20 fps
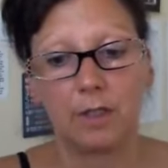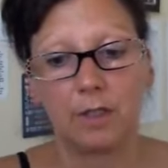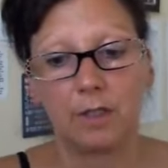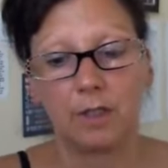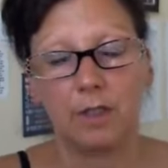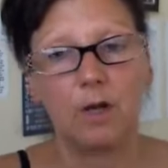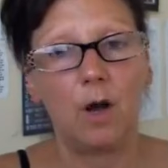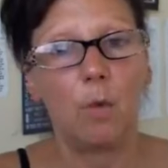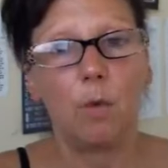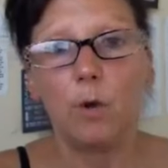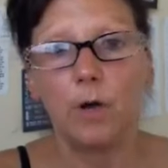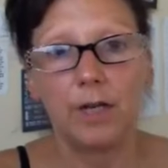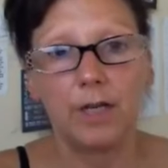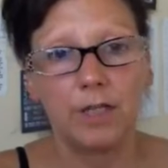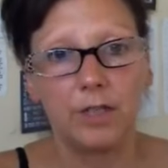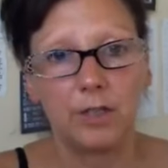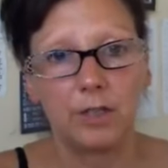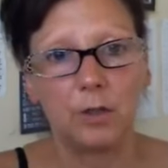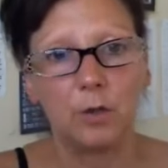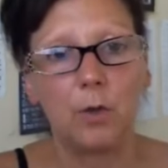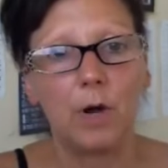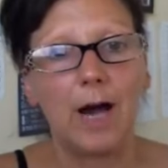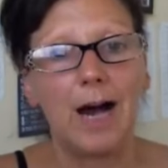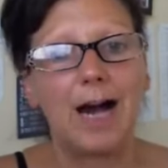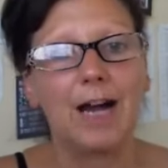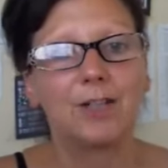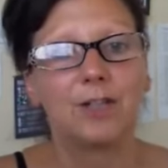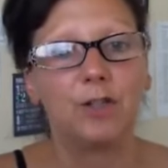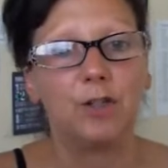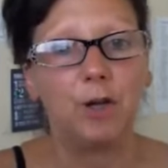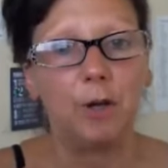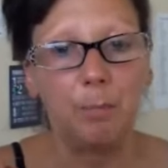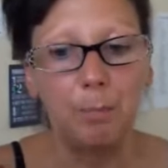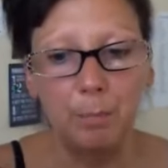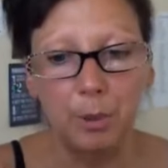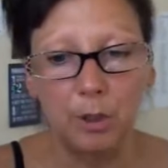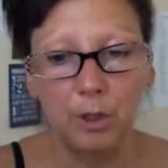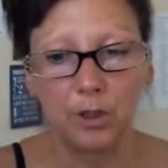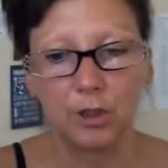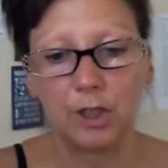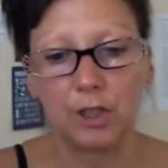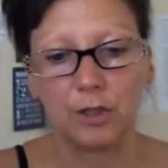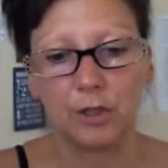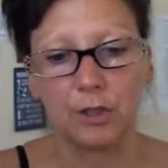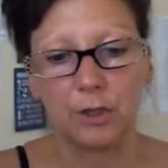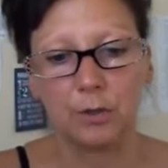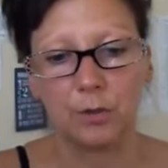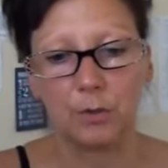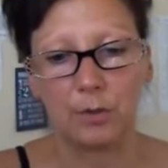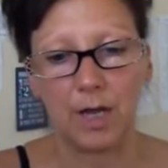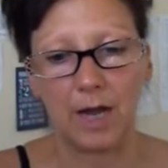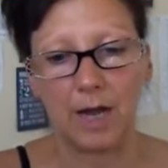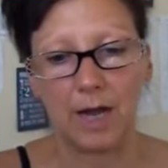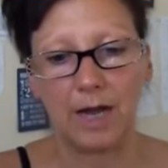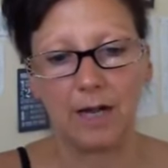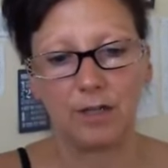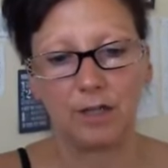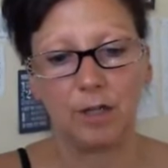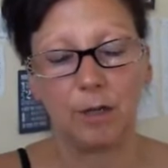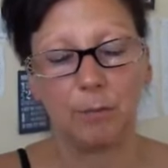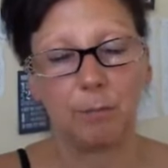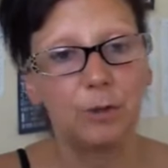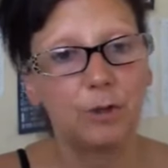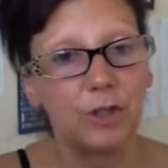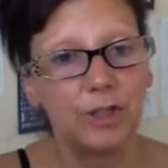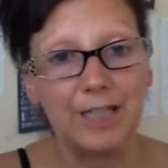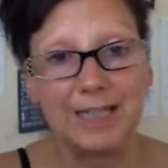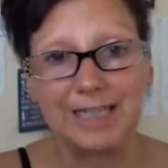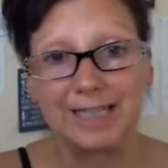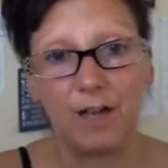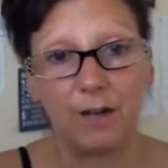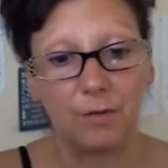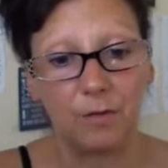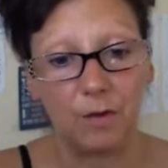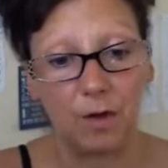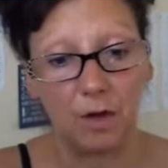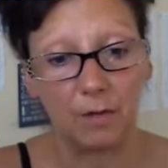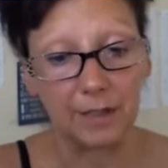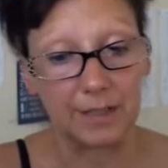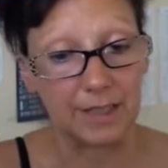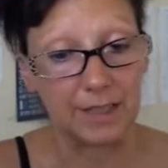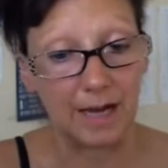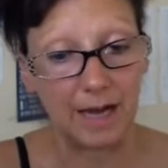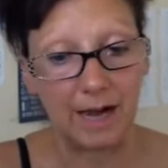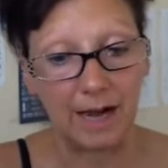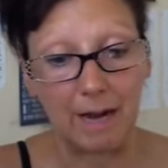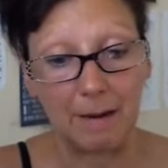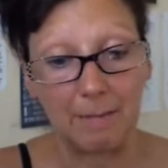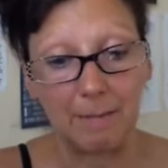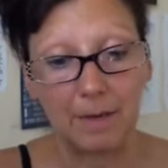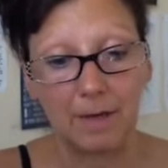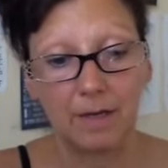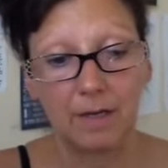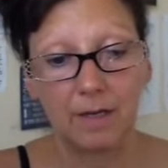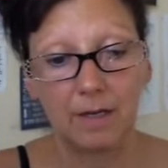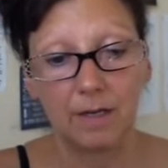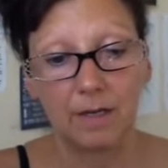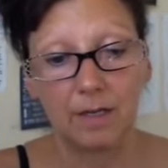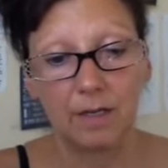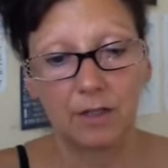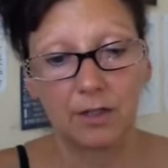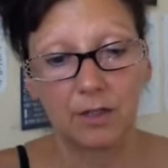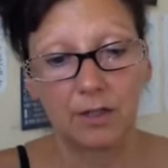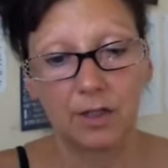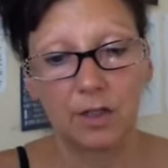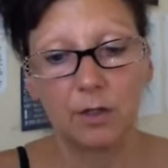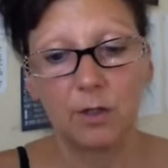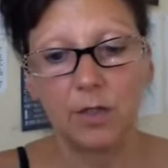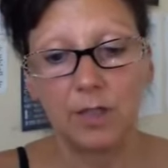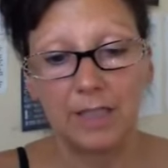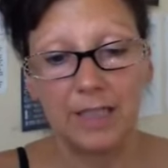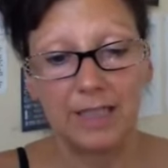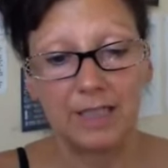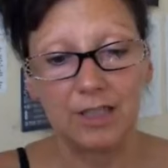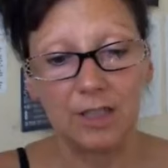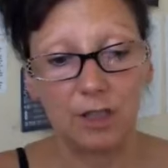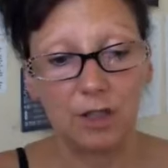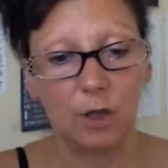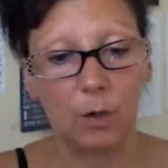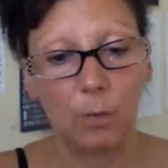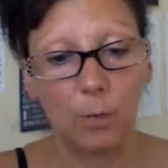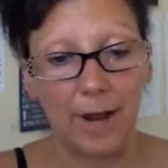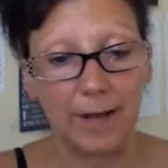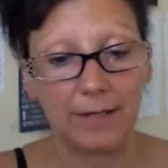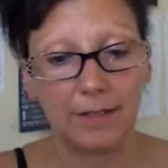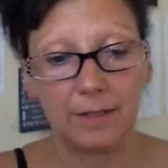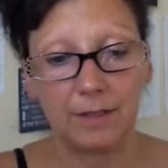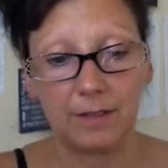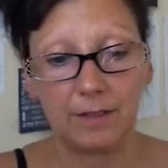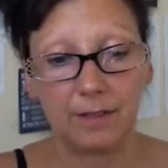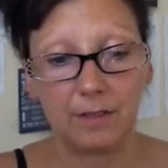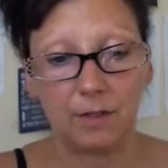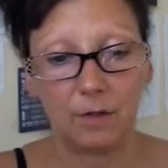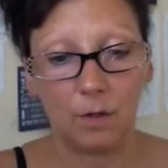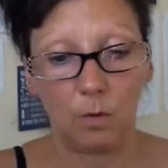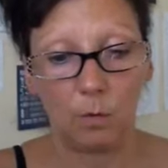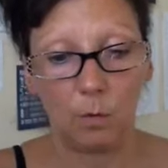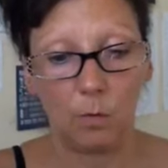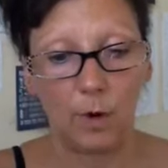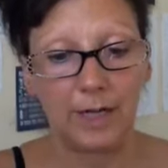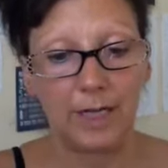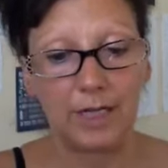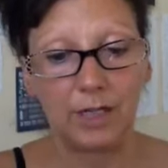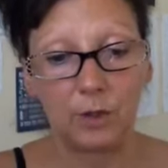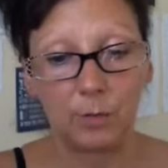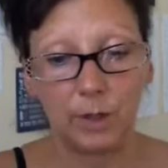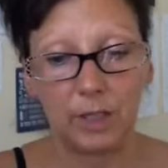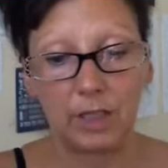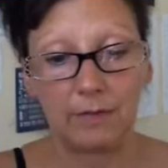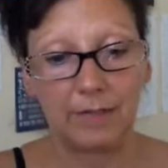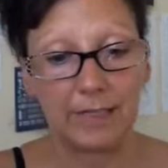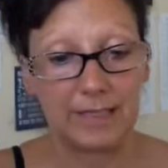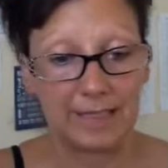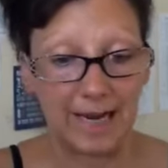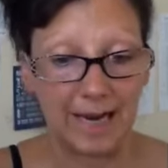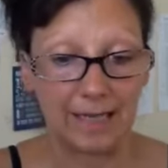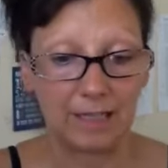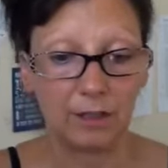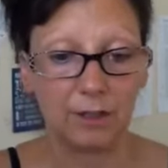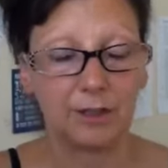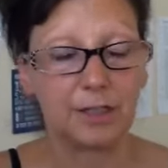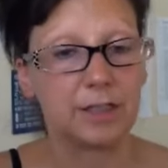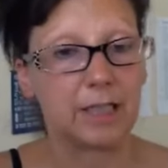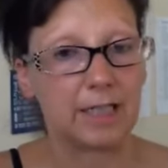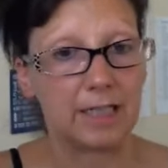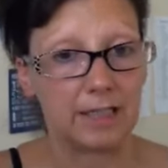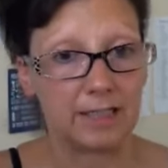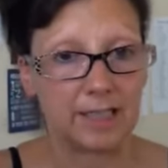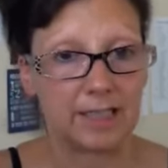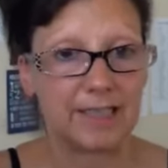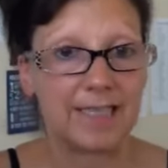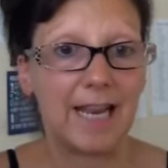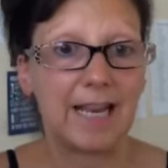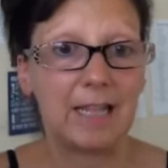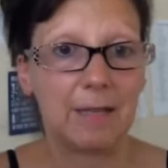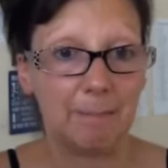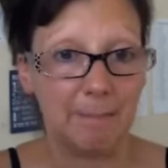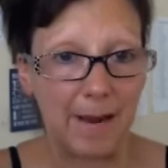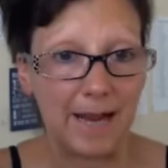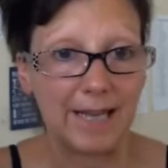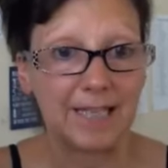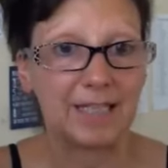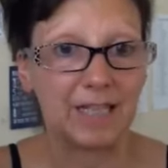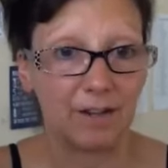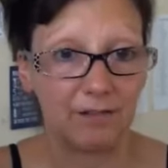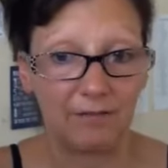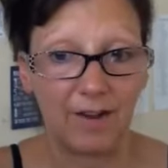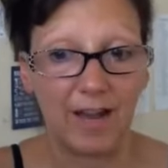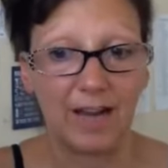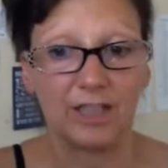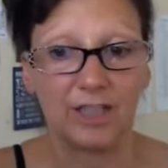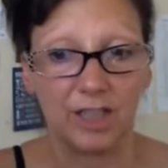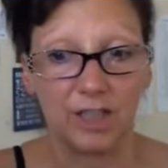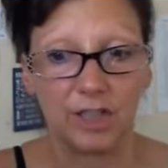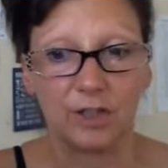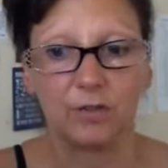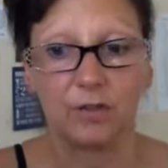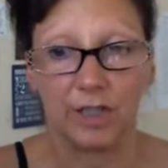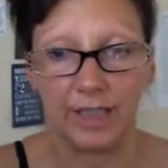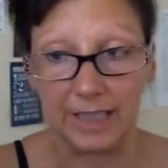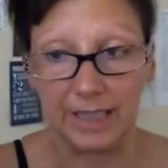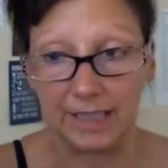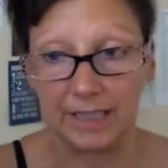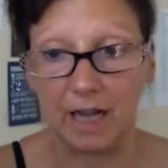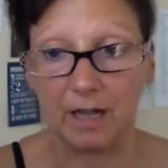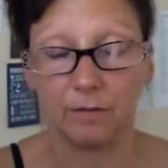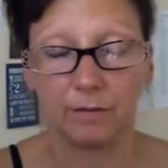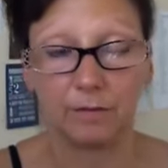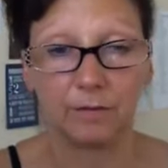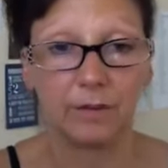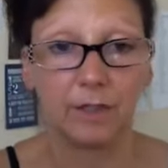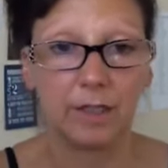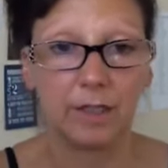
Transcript: You're not working too hard, you're not pushing too hard, you're not pushing yourself all the time. So you need to know when each week of your cycle to take the best advantage for yourself.